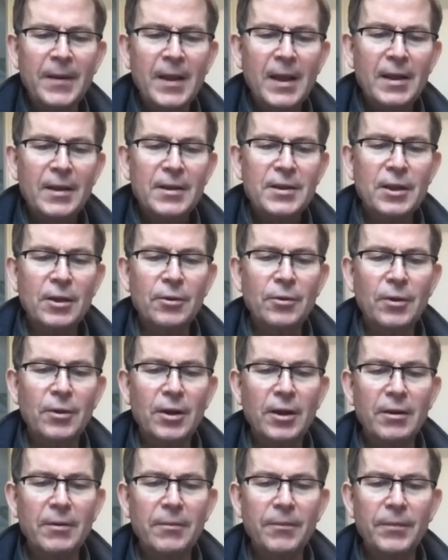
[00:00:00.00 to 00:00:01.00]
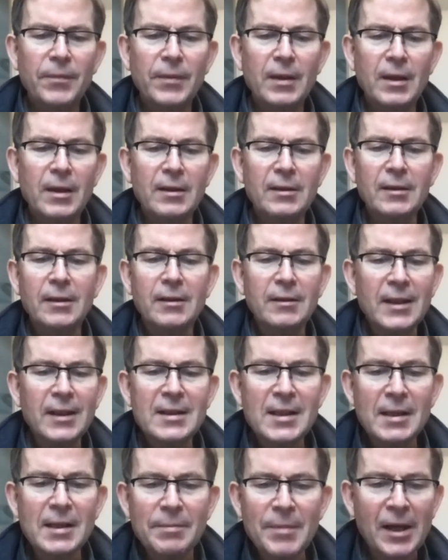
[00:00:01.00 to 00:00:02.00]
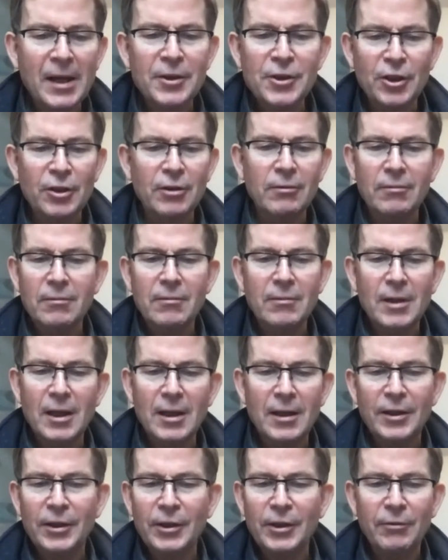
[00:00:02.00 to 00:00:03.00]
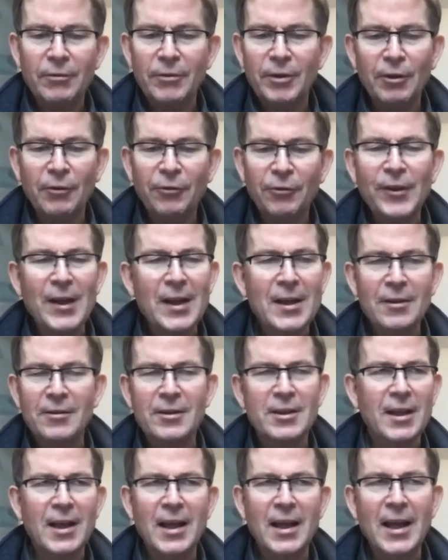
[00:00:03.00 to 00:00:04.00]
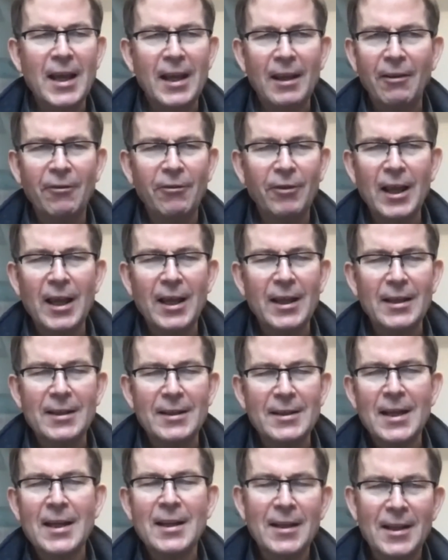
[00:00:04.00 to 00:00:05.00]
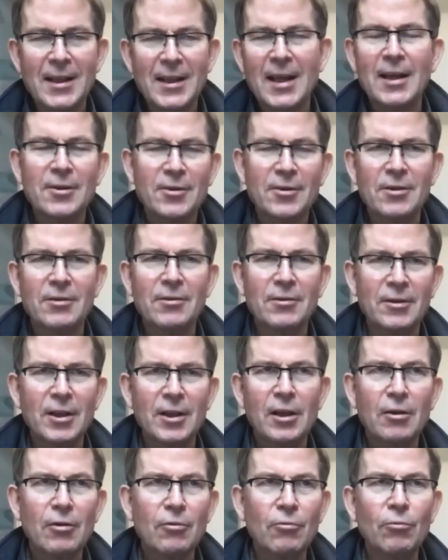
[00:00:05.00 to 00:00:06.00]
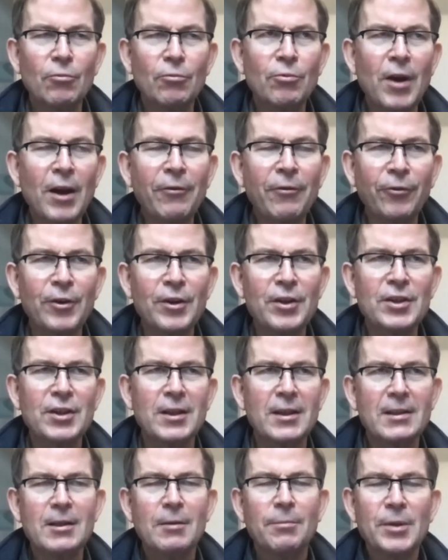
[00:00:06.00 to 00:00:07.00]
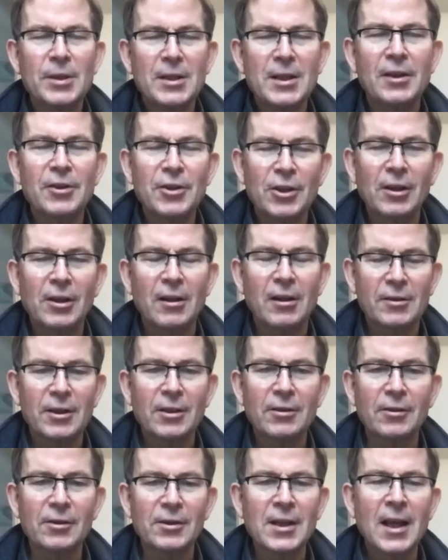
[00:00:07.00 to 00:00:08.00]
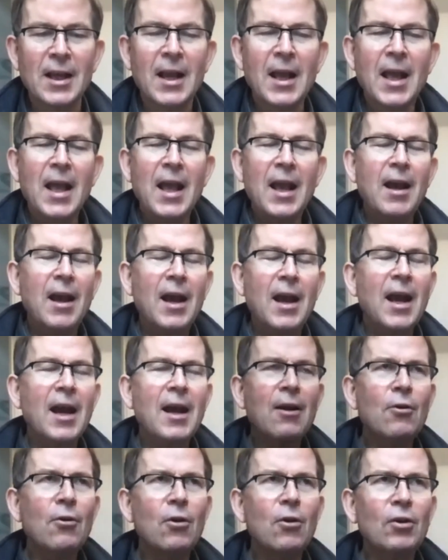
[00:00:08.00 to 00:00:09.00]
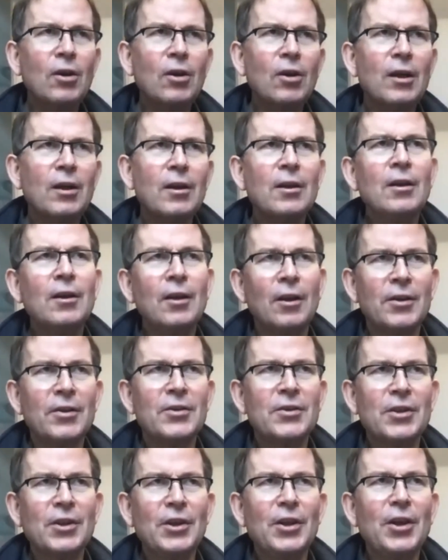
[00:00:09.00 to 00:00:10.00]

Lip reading: So let's imagine you found, say, 10,000 references to potential articles. How on earth do